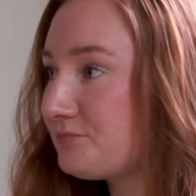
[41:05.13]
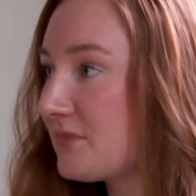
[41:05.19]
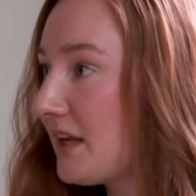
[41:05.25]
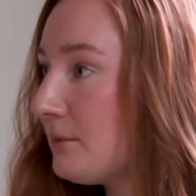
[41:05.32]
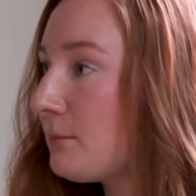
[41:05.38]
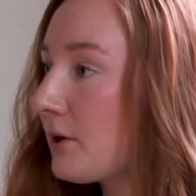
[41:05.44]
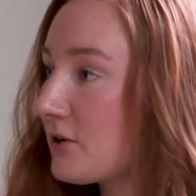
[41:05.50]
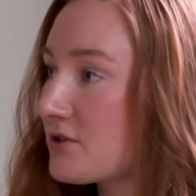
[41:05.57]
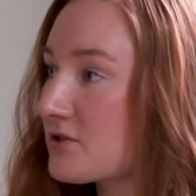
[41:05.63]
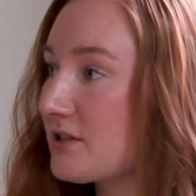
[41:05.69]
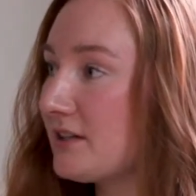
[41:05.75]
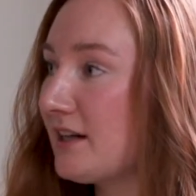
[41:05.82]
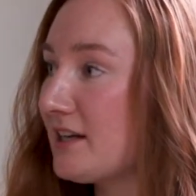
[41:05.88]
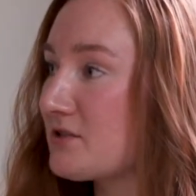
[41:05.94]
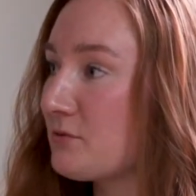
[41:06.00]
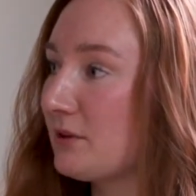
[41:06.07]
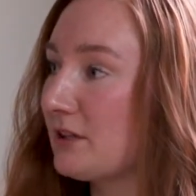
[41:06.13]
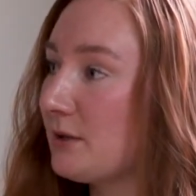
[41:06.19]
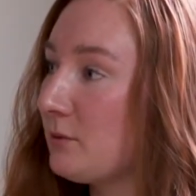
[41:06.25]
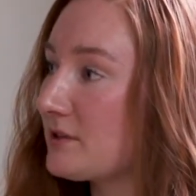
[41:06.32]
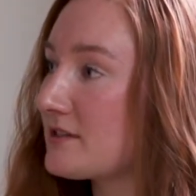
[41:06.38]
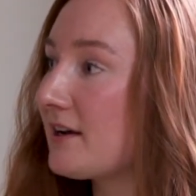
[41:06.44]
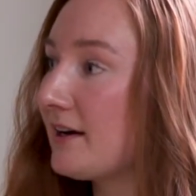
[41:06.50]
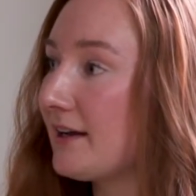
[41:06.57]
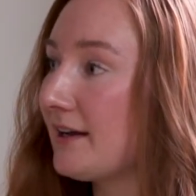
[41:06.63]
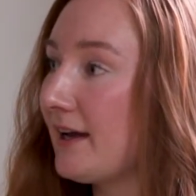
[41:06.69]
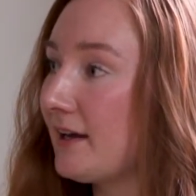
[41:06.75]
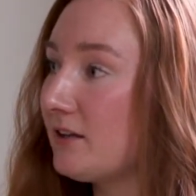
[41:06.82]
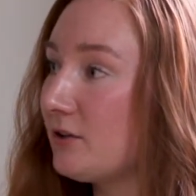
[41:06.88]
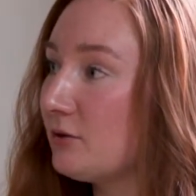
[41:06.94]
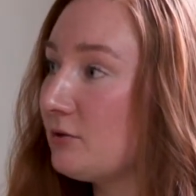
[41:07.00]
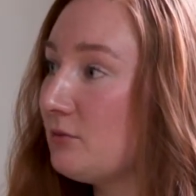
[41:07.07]
in person is really what's going to get
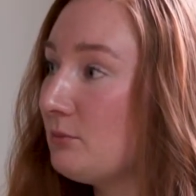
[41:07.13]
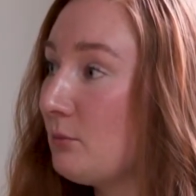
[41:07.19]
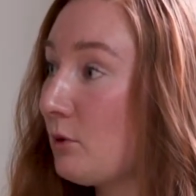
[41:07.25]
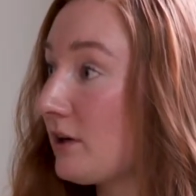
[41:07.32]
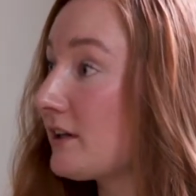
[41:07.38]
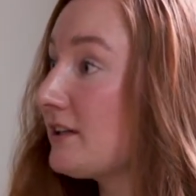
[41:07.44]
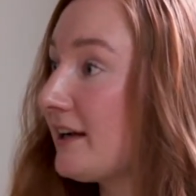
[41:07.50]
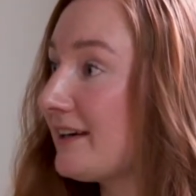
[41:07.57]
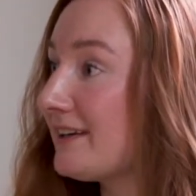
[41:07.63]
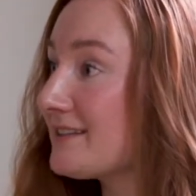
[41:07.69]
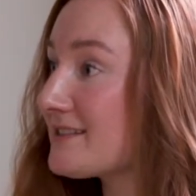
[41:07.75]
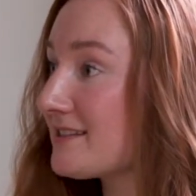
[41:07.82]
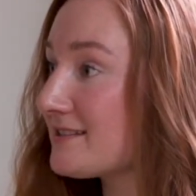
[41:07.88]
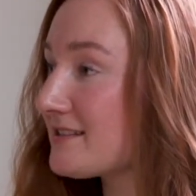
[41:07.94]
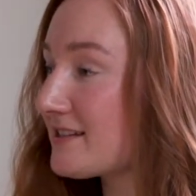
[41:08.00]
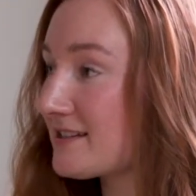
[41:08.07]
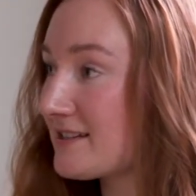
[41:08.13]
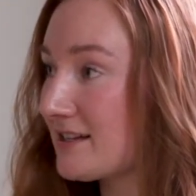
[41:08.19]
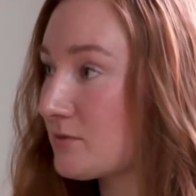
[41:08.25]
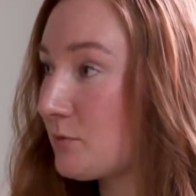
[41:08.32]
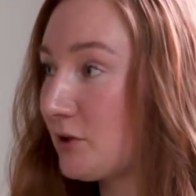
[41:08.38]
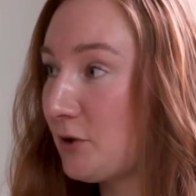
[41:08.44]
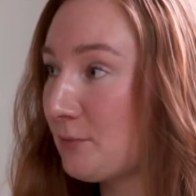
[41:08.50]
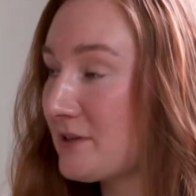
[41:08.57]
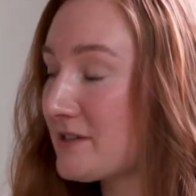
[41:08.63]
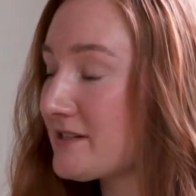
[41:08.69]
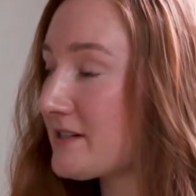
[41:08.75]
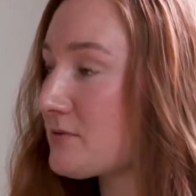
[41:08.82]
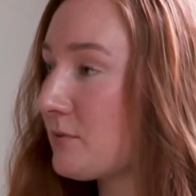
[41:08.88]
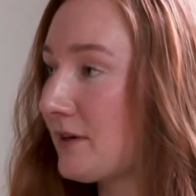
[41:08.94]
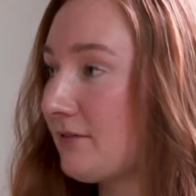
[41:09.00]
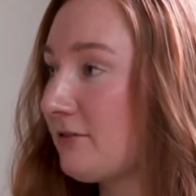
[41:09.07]
you more clients and success with your business,
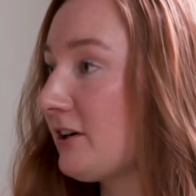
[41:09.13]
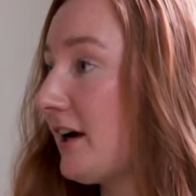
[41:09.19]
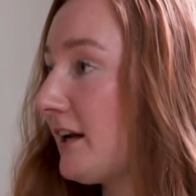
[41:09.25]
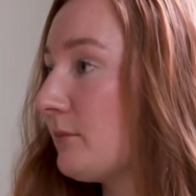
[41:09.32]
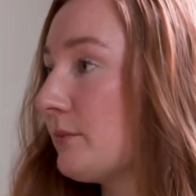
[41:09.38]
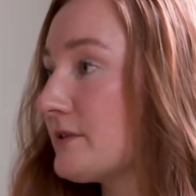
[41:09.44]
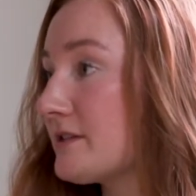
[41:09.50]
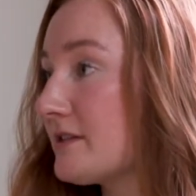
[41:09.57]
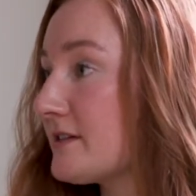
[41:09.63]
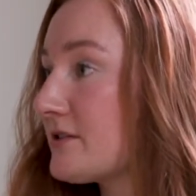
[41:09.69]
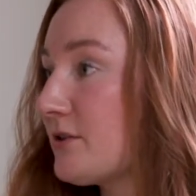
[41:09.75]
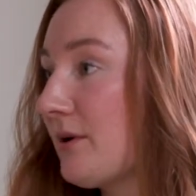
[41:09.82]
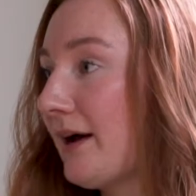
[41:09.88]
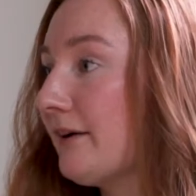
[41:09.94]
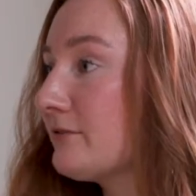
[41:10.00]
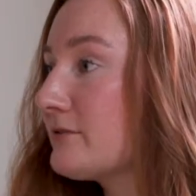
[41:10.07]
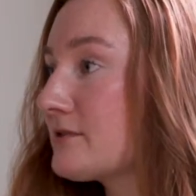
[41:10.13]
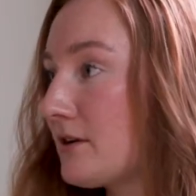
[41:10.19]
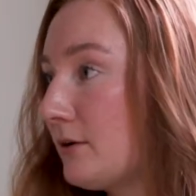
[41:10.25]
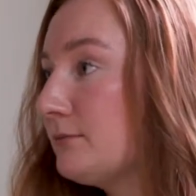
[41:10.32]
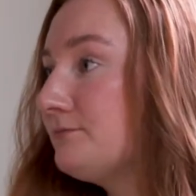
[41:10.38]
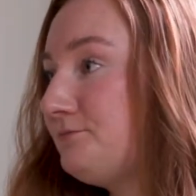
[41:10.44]
whatever kind of business you have. So,